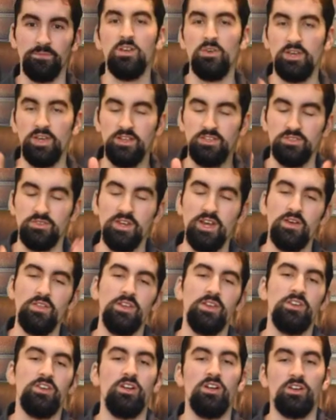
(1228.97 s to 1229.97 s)
Okay, so now
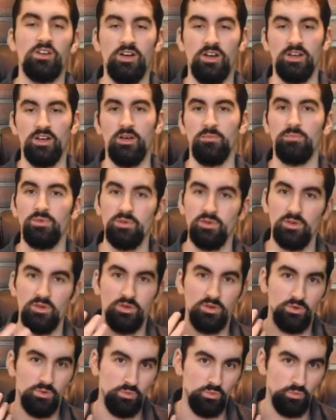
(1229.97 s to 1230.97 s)
that you're all caught up,
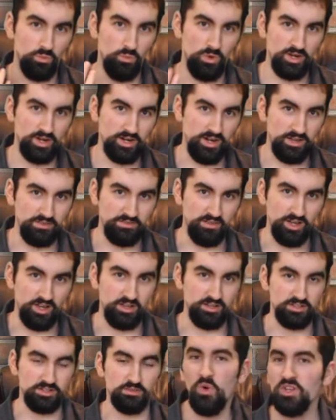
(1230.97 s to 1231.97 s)
what did I
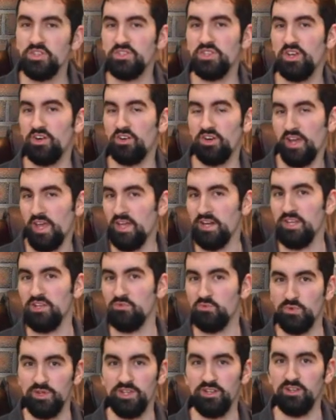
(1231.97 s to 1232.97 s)
find? Was there any
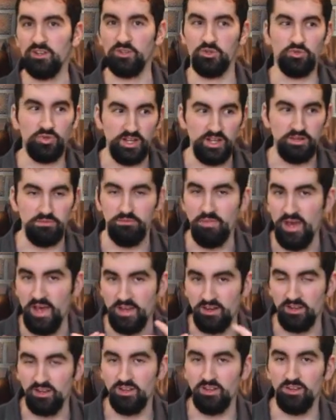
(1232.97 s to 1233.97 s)
real great
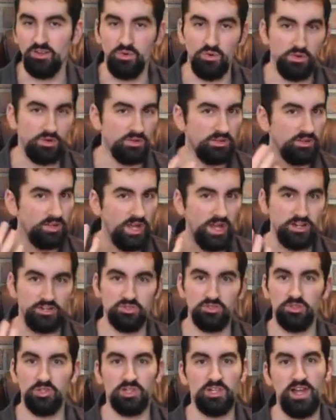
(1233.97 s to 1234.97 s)
battle or
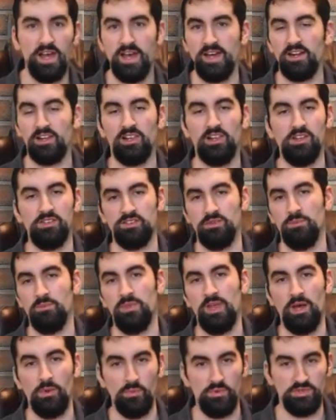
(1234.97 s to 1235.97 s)
natural
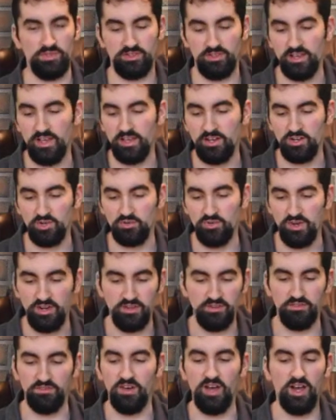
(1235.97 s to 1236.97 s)
cataclysm that was later
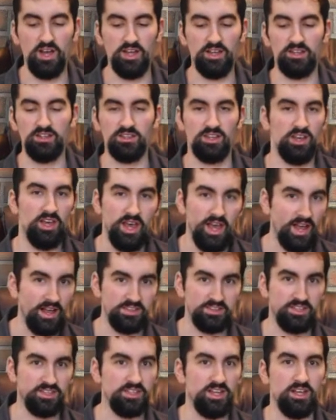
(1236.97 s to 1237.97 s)
redefined
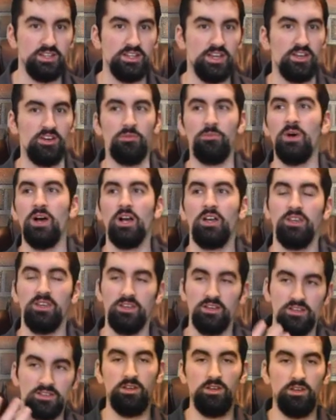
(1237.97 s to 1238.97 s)
as the
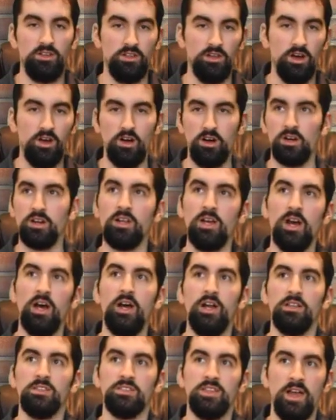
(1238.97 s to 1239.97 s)
Titanomachia? Our
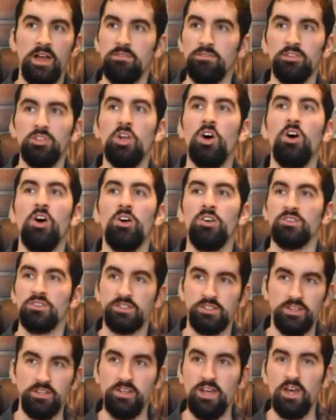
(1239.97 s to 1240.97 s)
gods have
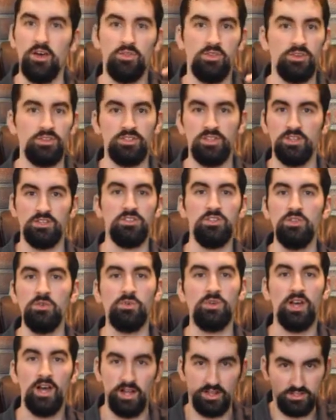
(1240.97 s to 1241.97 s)
lost, and now there's these
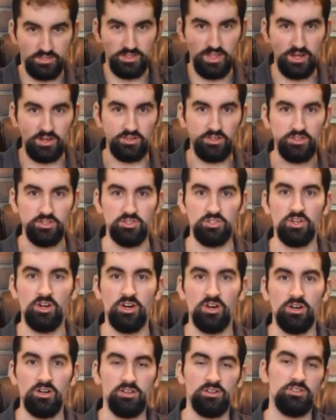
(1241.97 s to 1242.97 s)
new gods that are in
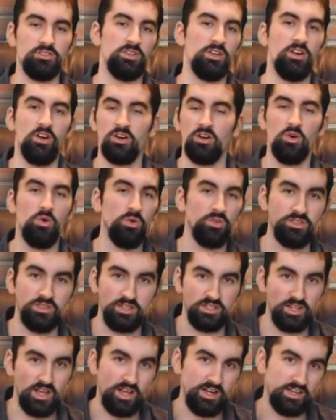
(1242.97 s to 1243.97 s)
charge, and our whole
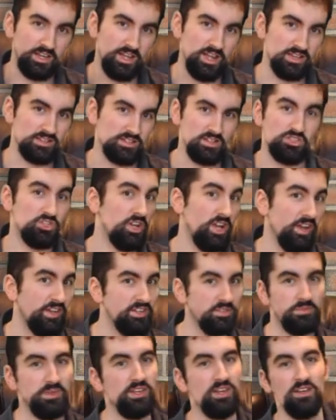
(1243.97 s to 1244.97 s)
society has to
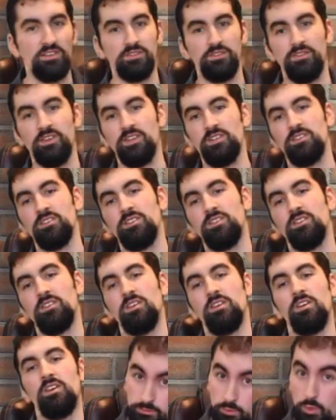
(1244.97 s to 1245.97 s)
change because of it.
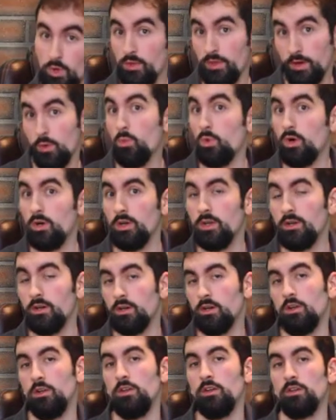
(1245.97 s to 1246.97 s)
Well, there were an
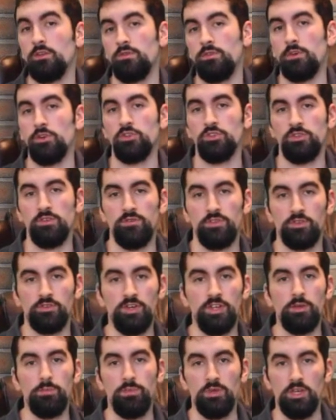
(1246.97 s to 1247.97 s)
earlier version of the
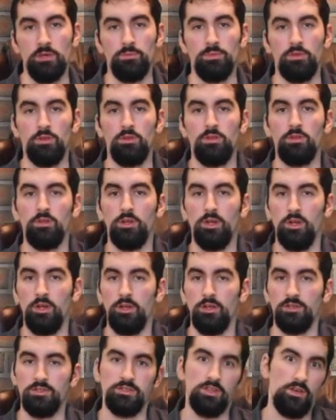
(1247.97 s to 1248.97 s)
Greek people,
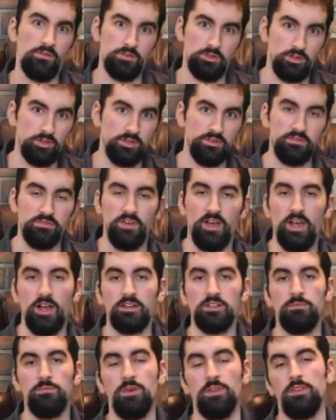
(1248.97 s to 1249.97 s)
several in
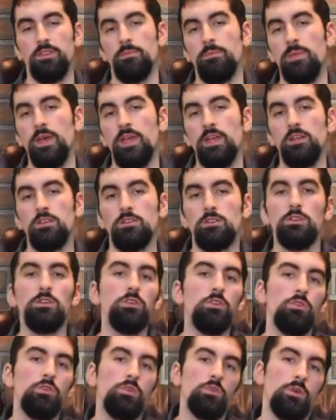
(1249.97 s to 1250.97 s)
fact, but the main
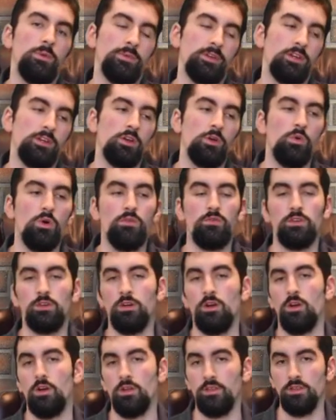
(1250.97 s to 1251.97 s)
two I'm going to go
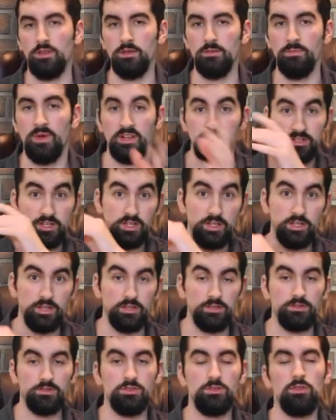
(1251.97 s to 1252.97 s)
over are the
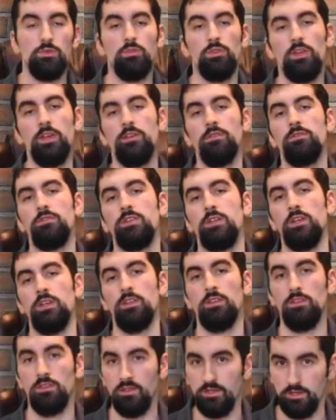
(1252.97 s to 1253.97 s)
Mycenaeans, who lived
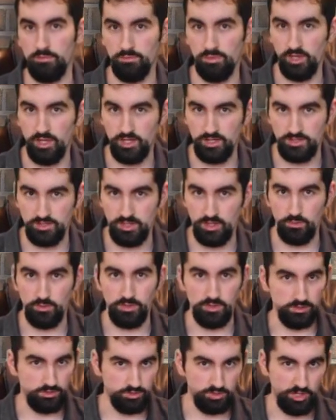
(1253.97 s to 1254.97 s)
in the place that
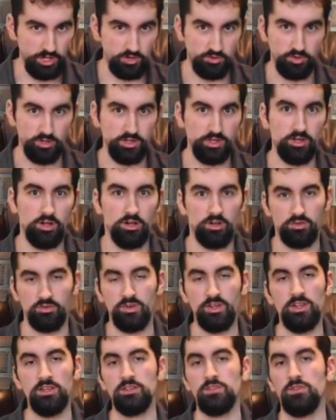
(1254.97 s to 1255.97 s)
we generally call
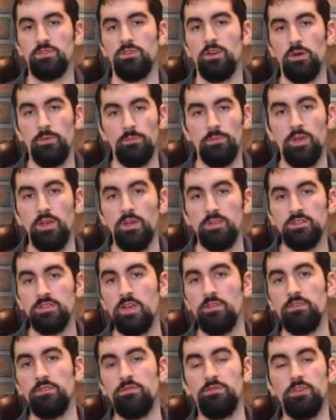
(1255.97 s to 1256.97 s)
Greece from
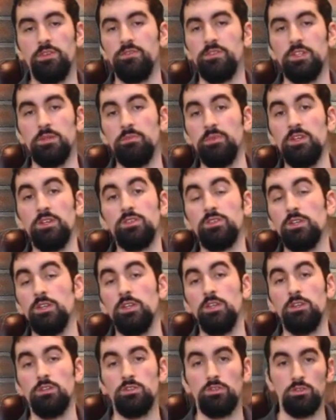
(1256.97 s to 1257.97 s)
750
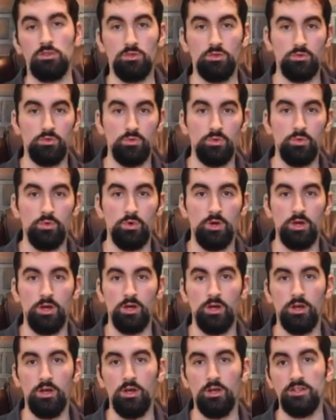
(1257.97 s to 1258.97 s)
BC to
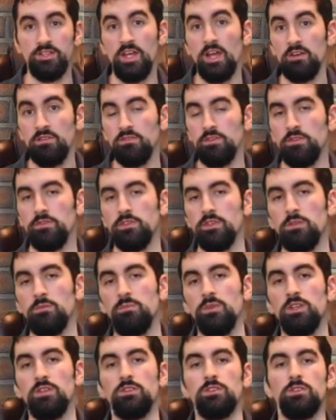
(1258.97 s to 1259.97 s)
1050
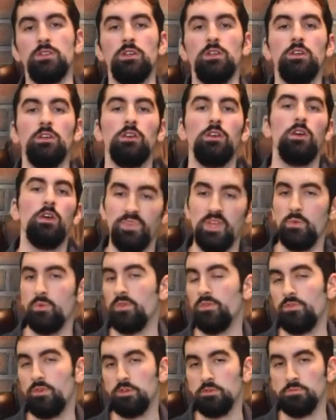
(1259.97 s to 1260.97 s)
BC. They were
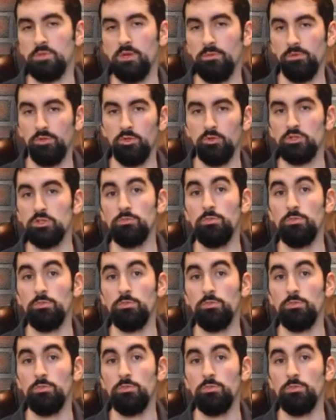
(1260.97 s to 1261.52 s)
the first people who